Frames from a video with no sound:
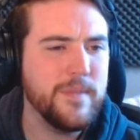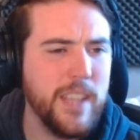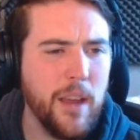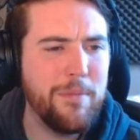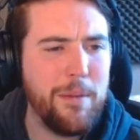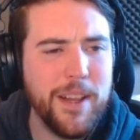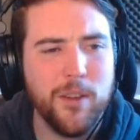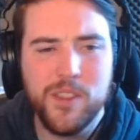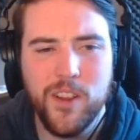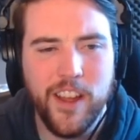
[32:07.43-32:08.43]
Yeah, maybe
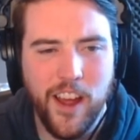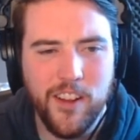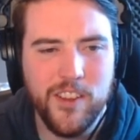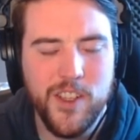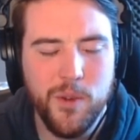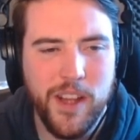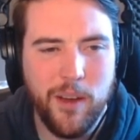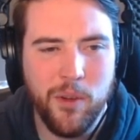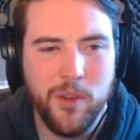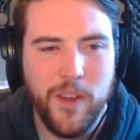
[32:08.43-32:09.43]
those are the other two
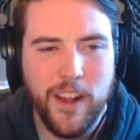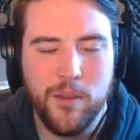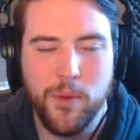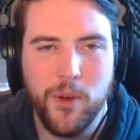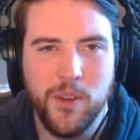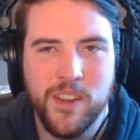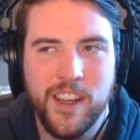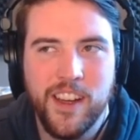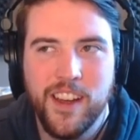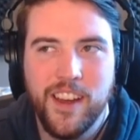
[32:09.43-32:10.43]
that were available
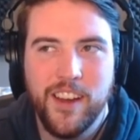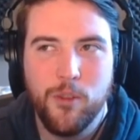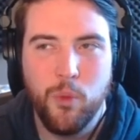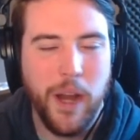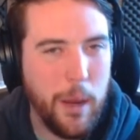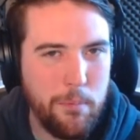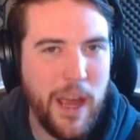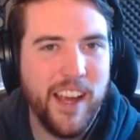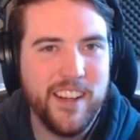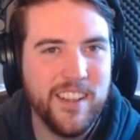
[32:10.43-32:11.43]
when I
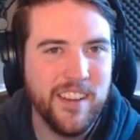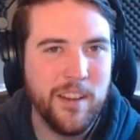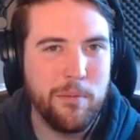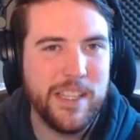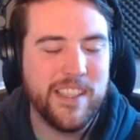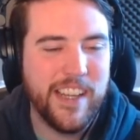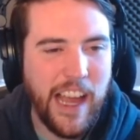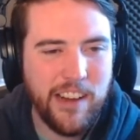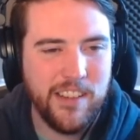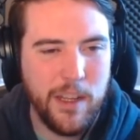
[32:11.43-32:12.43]
picked the
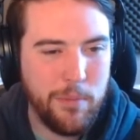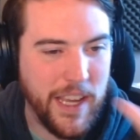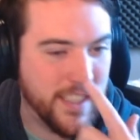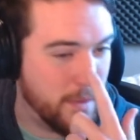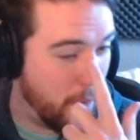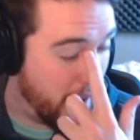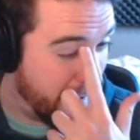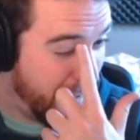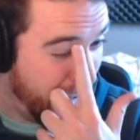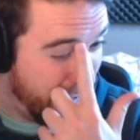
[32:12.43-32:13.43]
mysticality based one.
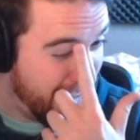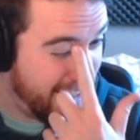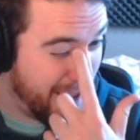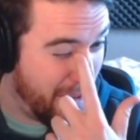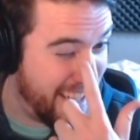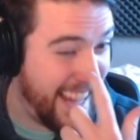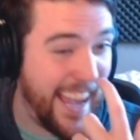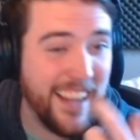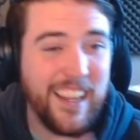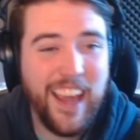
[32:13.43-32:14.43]
So in
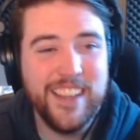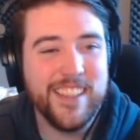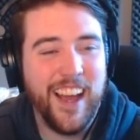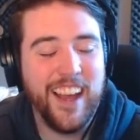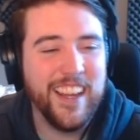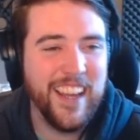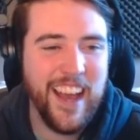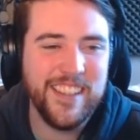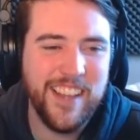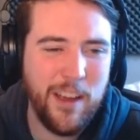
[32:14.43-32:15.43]
that case, I
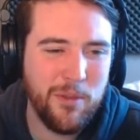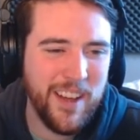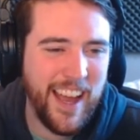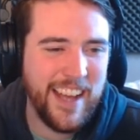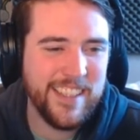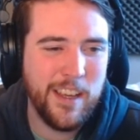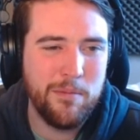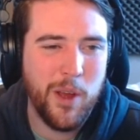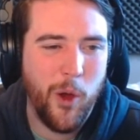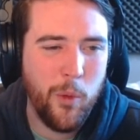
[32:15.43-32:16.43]
guess I will ask
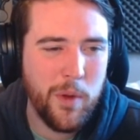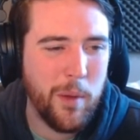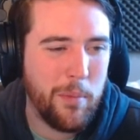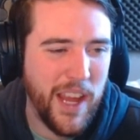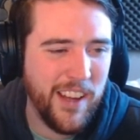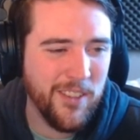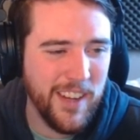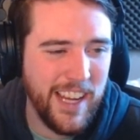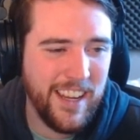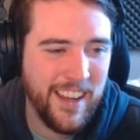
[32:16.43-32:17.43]
him to open a
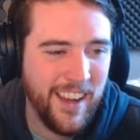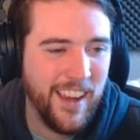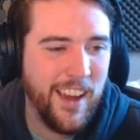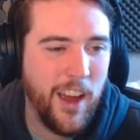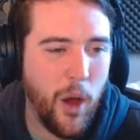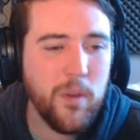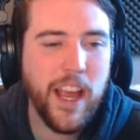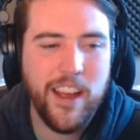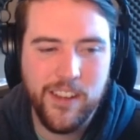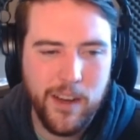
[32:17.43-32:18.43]
bakery?
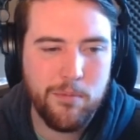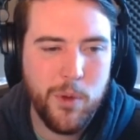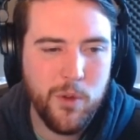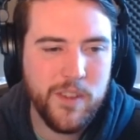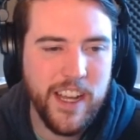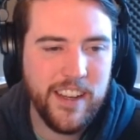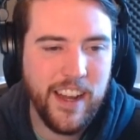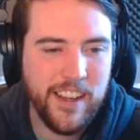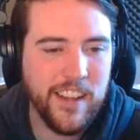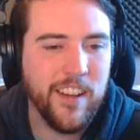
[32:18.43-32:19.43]
Okay, I'll get him moved in
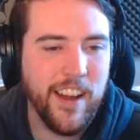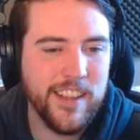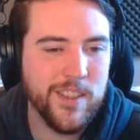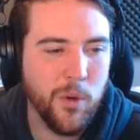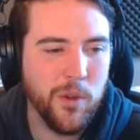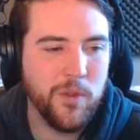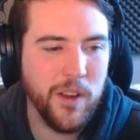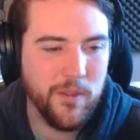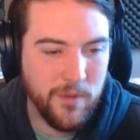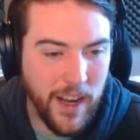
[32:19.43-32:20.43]
and get the next
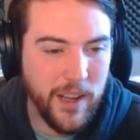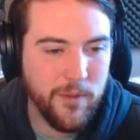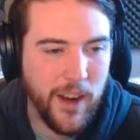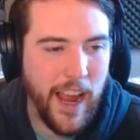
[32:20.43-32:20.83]
storefront ready for